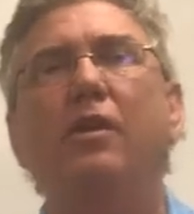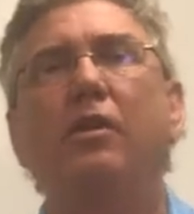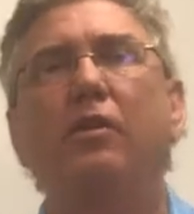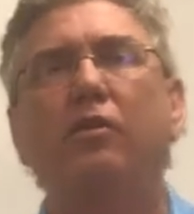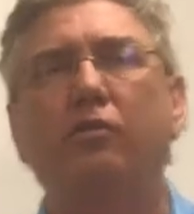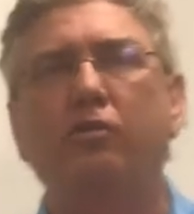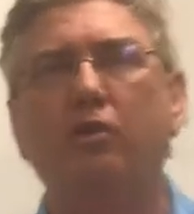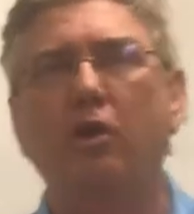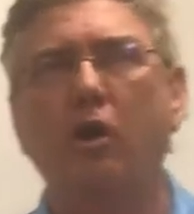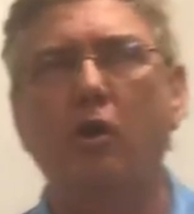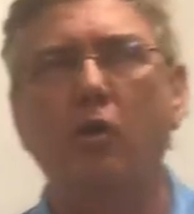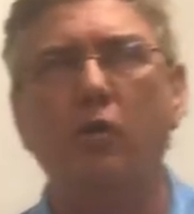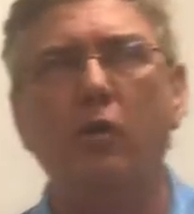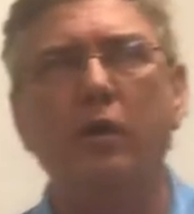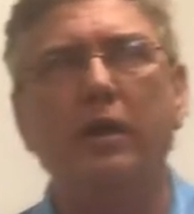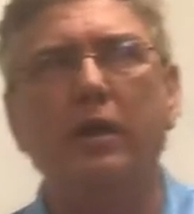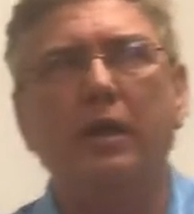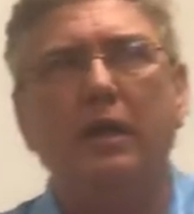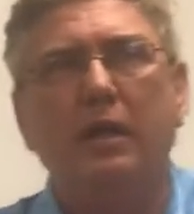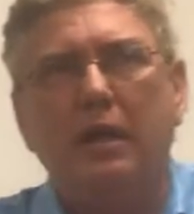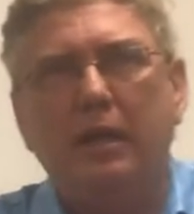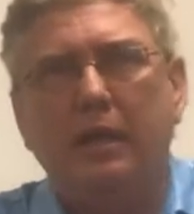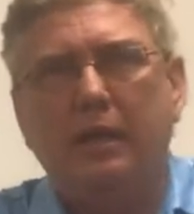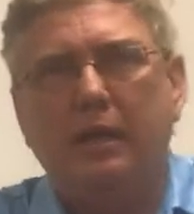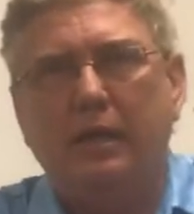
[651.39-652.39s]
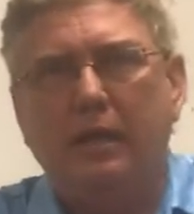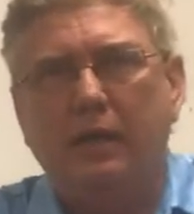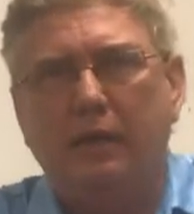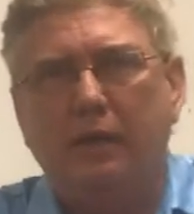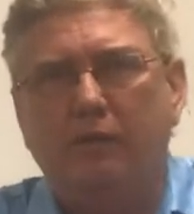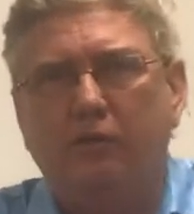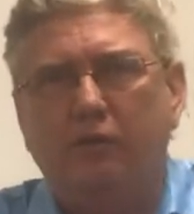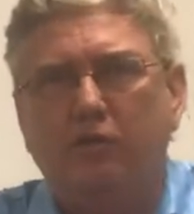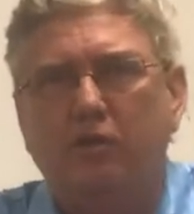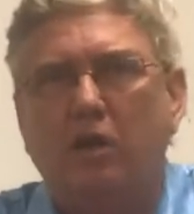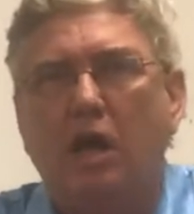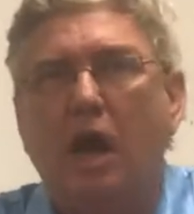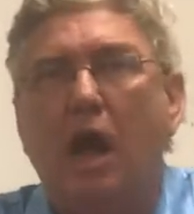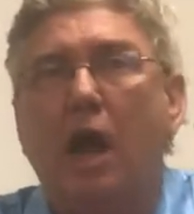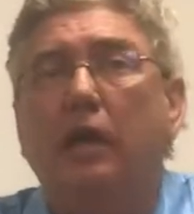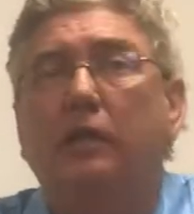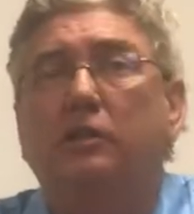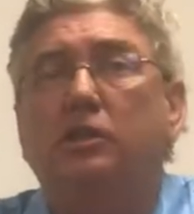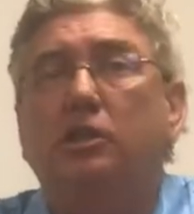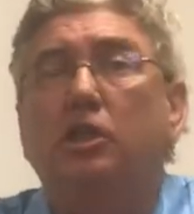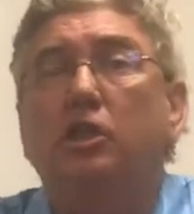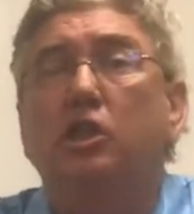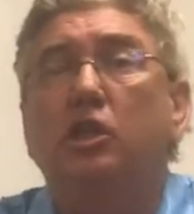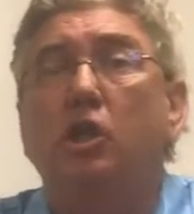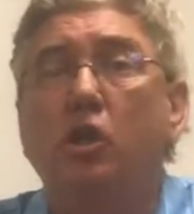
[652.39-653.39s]
So it gives
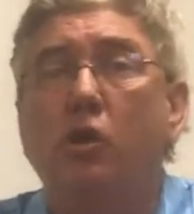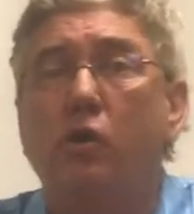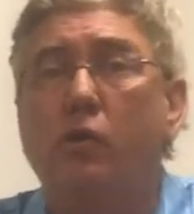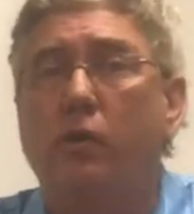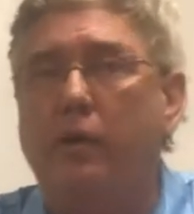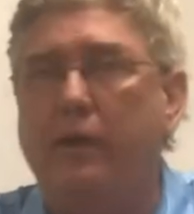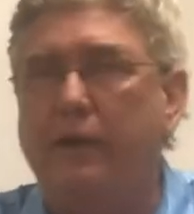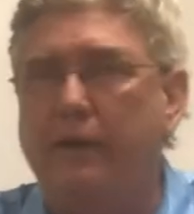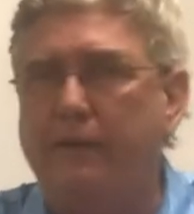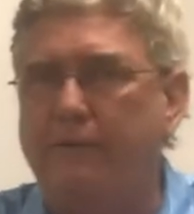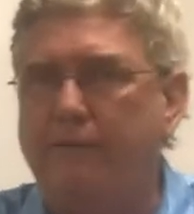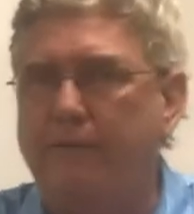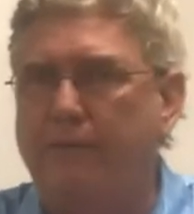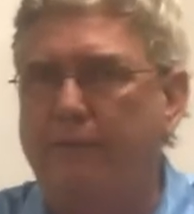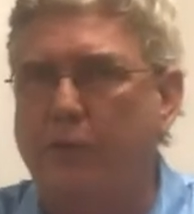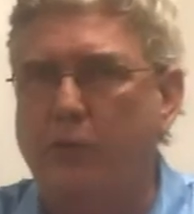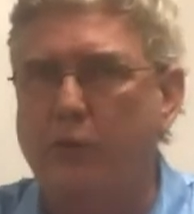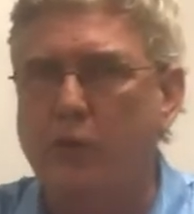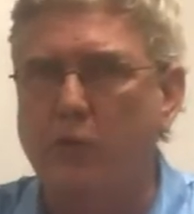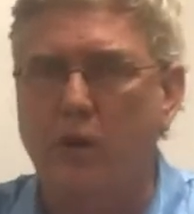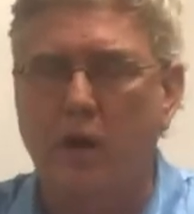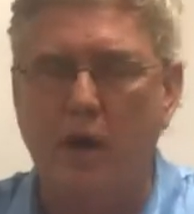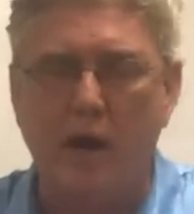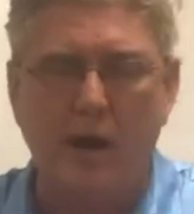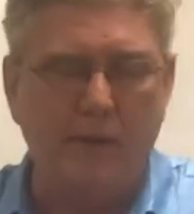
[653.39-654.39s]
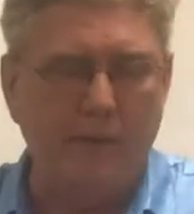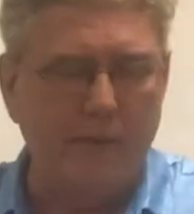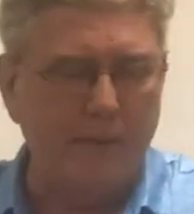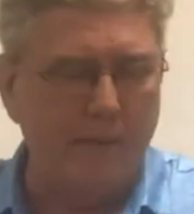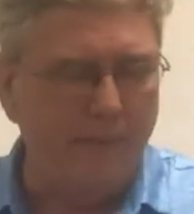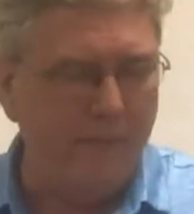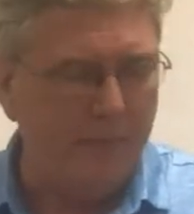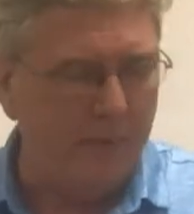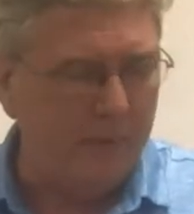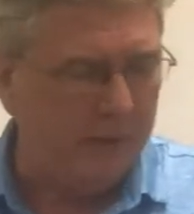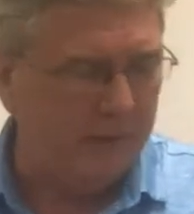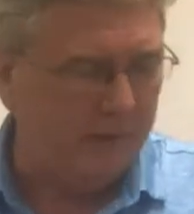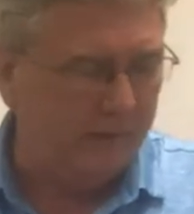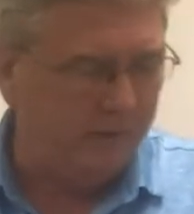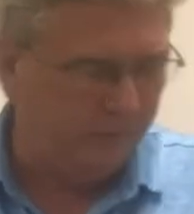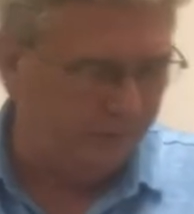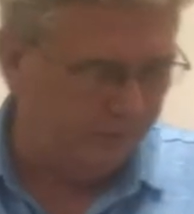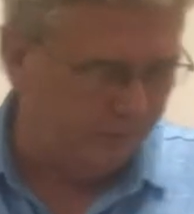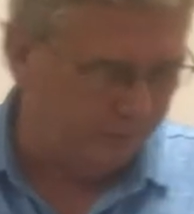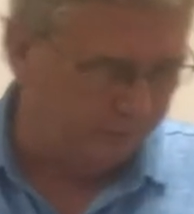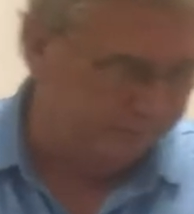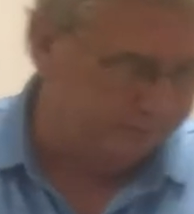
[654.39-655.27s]
continuity throughout the piece.